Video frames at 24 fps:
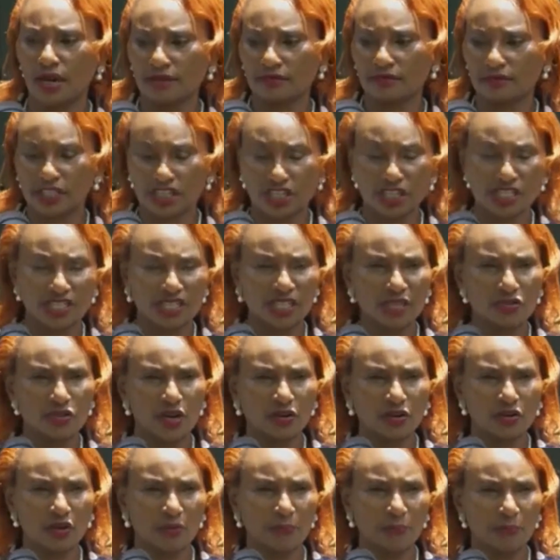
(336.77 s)
register your
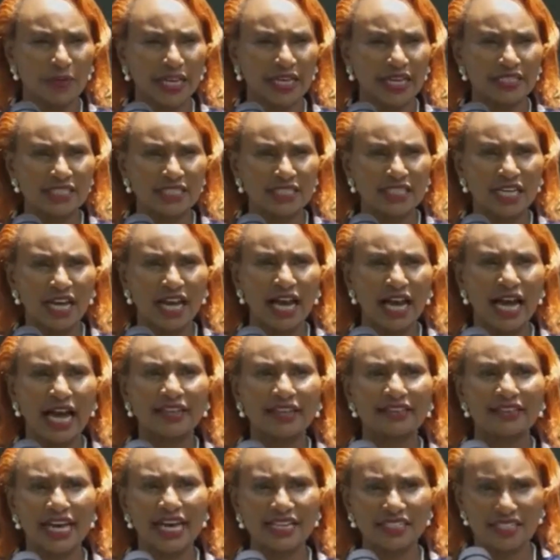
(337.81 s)
complaints,
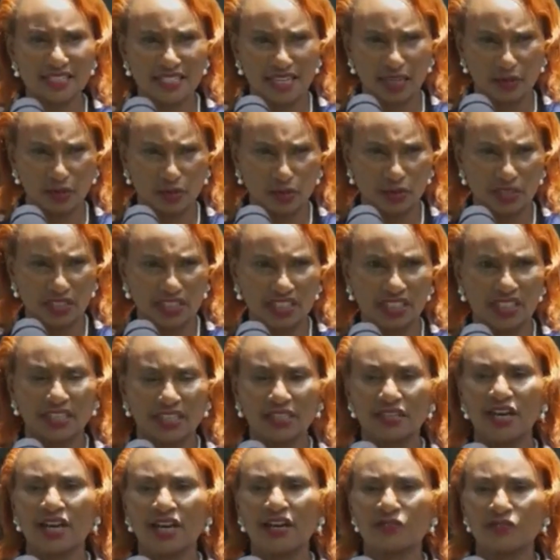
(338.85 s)
and that is a good thing
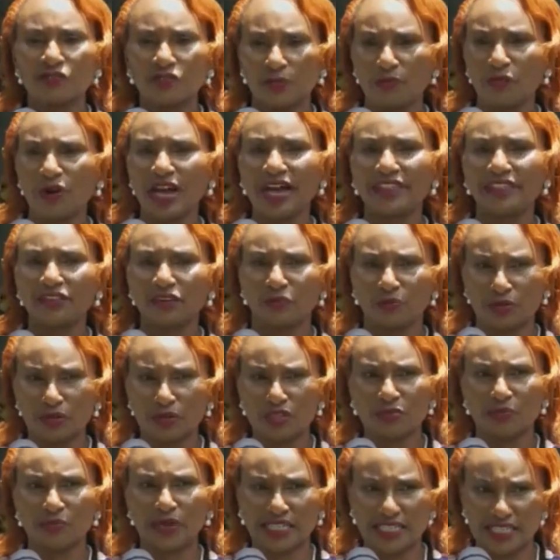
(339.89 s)
from where the
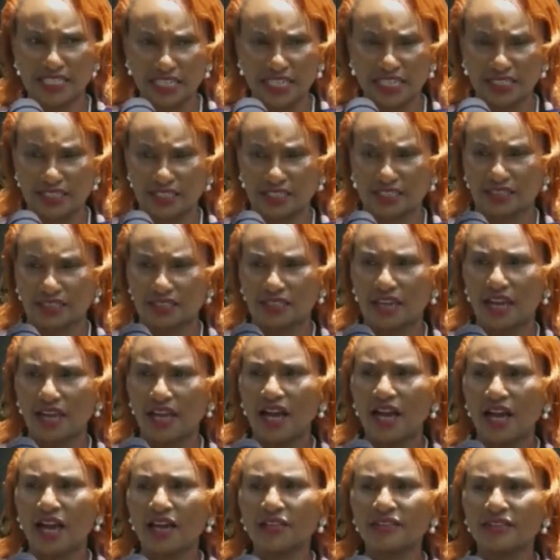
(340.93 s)
ombudsman sits.
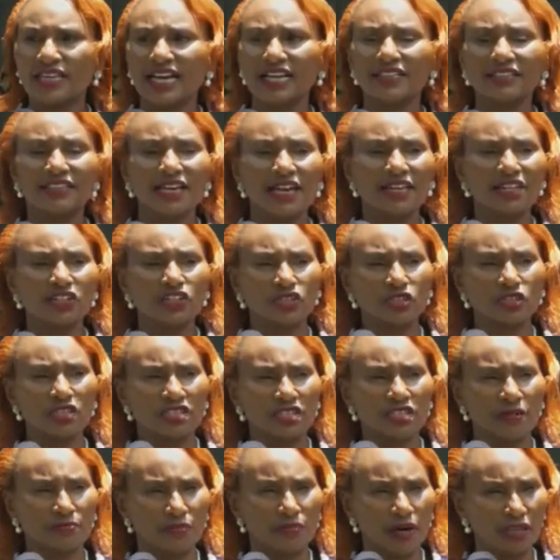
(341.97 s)
The other issue
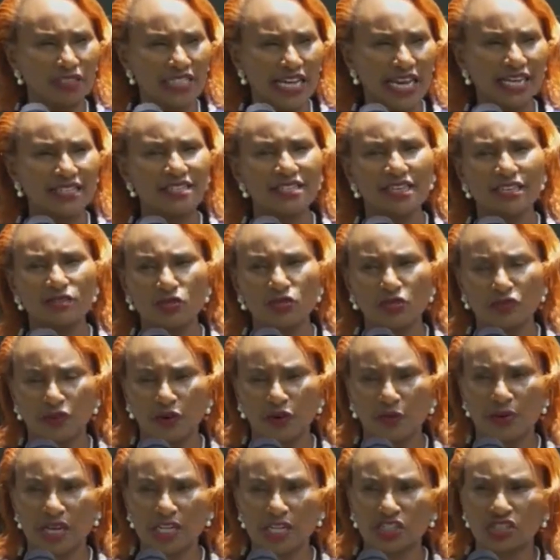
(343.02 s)
is about access to
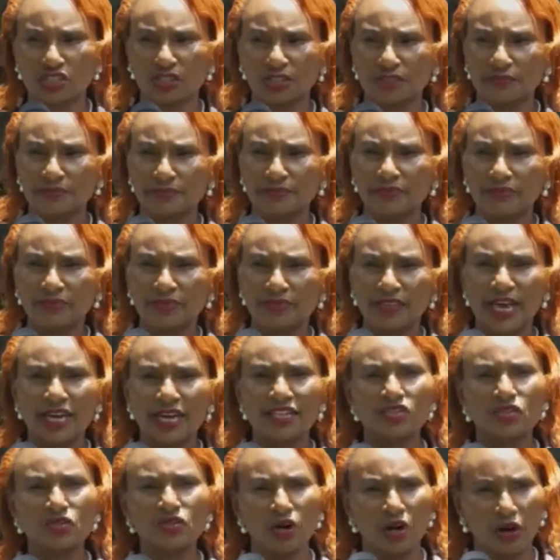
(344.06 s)
information.
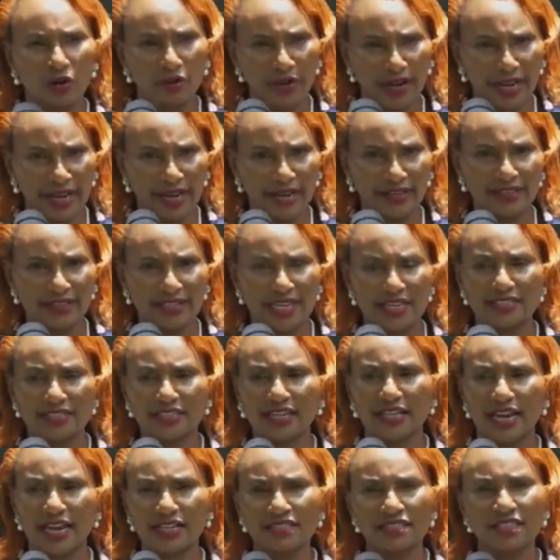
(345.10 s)
As you are aware, there is
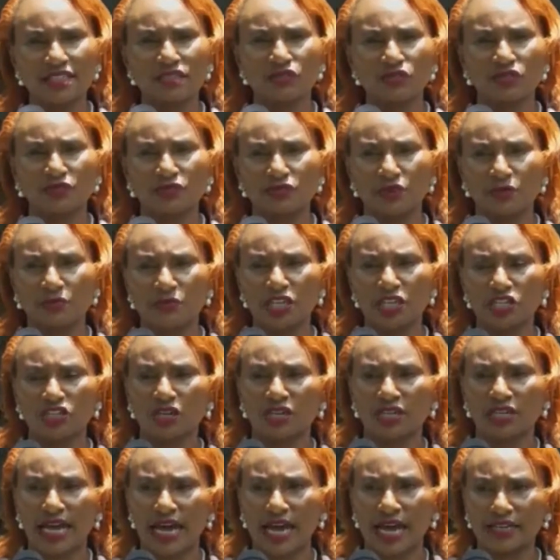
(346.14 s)
an Access to
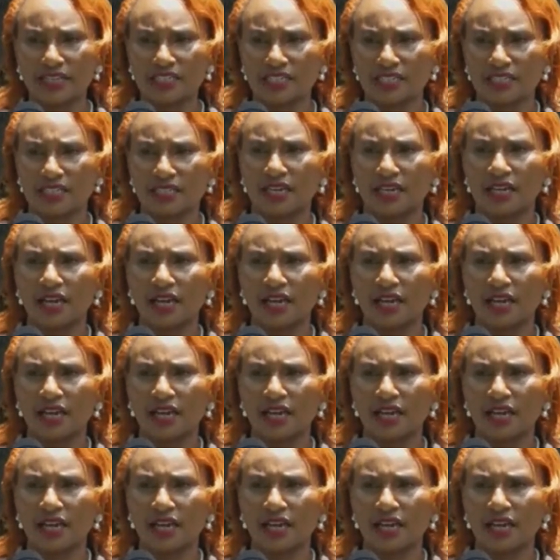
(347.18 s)
Information Act.